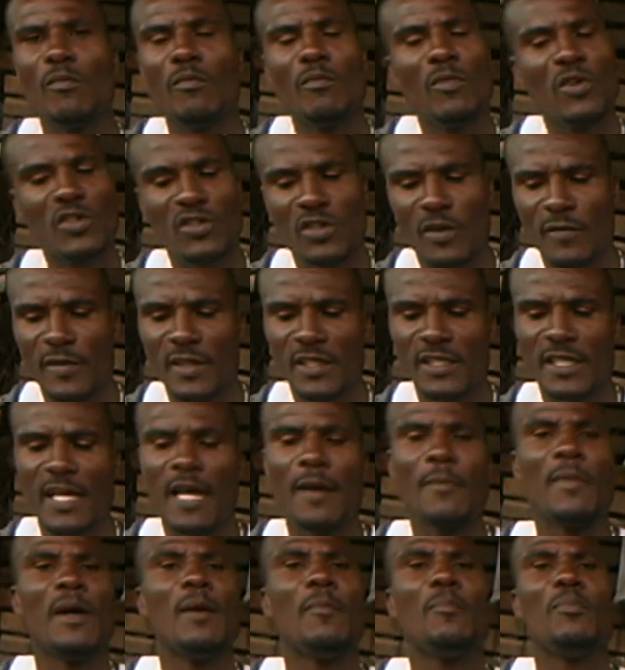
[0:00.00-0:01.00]
most of the
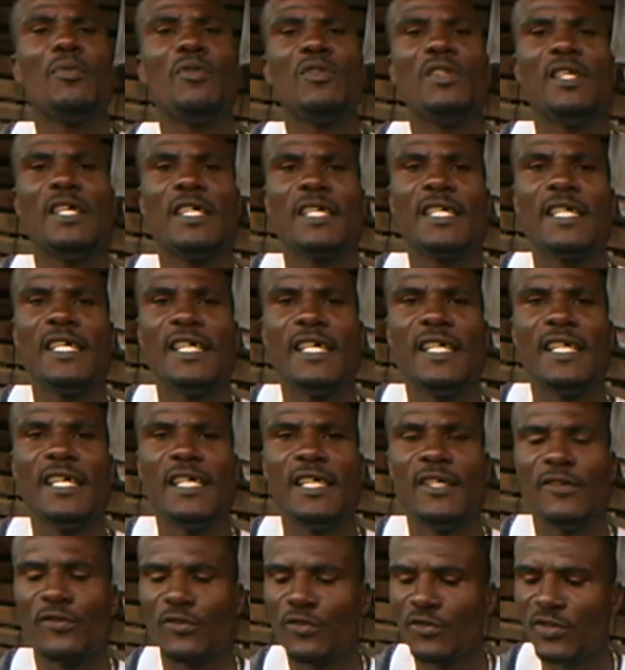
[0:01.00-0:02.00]
time I put the key
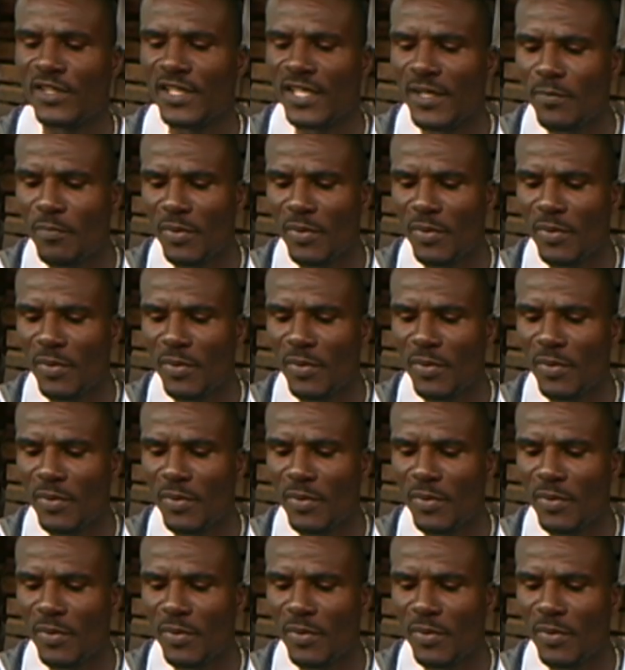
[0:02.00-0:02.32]
into C